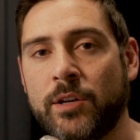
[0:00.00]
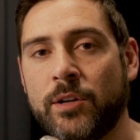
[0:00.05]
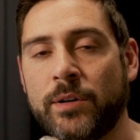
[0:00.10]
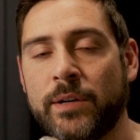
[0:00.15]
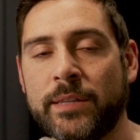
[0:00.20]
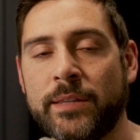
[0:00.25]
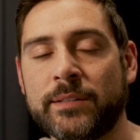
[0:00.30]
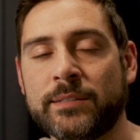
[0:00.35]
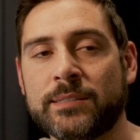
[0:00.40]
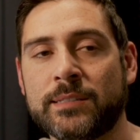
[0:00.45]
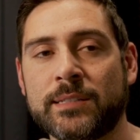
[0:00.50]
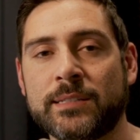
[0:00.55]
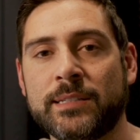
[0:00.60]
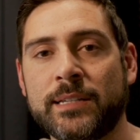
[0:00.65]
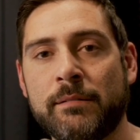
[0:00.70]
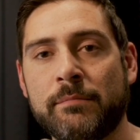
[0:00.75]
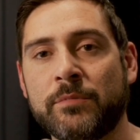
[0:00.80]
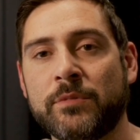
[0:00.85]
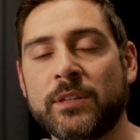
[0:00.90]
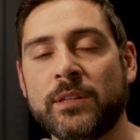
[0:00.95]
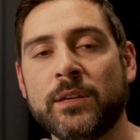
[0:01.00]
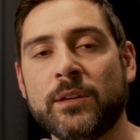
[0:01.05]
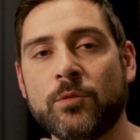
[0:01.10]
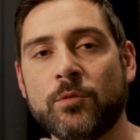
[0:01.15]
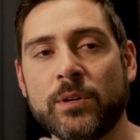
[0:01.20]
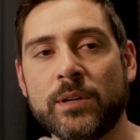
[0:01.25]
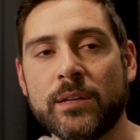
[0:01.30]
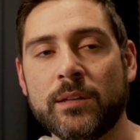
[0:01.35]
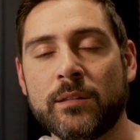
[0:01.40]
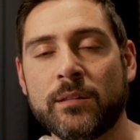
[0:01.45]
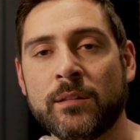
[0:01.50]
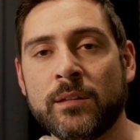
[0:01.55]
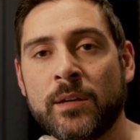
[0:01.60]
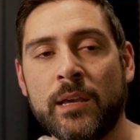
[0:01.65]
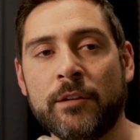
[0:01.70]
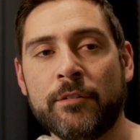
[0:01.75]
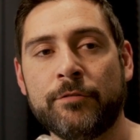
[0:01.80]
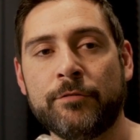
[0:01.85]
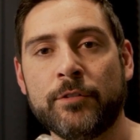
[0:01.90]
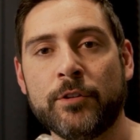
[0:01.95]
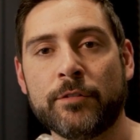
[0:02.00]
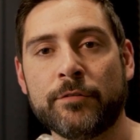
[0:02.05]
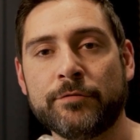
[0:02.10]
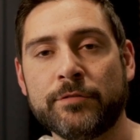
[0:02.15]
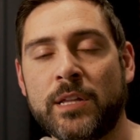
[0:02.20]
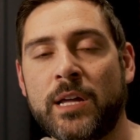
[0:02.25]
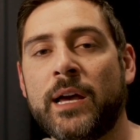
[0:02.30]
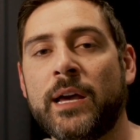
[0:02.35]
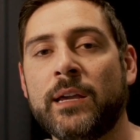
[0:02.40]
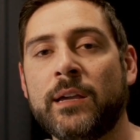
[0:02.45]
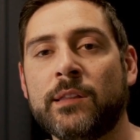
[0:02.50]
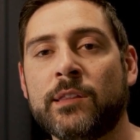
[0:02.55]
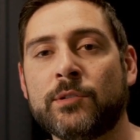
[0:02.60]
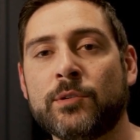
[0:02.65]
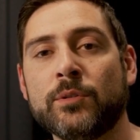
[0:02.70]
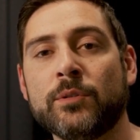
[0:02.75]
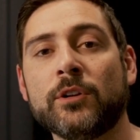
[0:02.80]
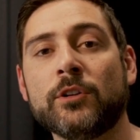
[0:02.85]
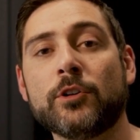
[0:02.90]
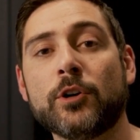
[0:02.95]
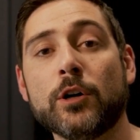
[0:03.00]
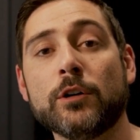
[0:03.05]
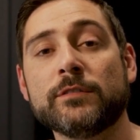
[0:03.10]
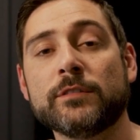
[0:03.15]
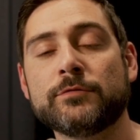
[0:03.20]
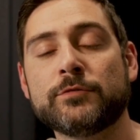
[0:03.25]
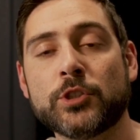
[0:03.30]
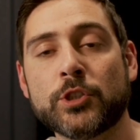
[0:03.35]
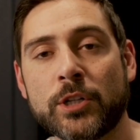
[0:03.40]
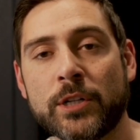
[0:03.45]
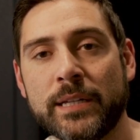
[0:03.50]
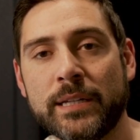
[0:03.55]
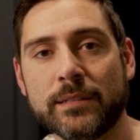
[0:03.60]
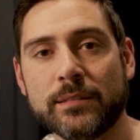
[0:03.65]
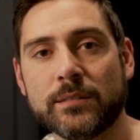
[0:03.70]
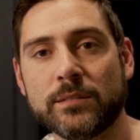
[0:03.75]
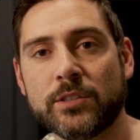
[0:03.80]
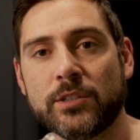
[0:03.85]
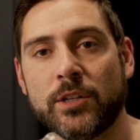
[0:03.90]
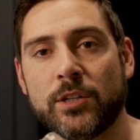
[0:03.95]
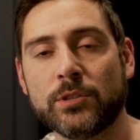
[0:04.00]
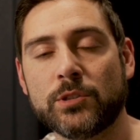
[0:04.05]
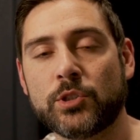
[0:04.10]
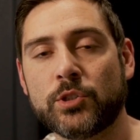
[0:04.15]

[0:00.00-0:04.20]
and that's the same thing with if you're flying through a grove of trees.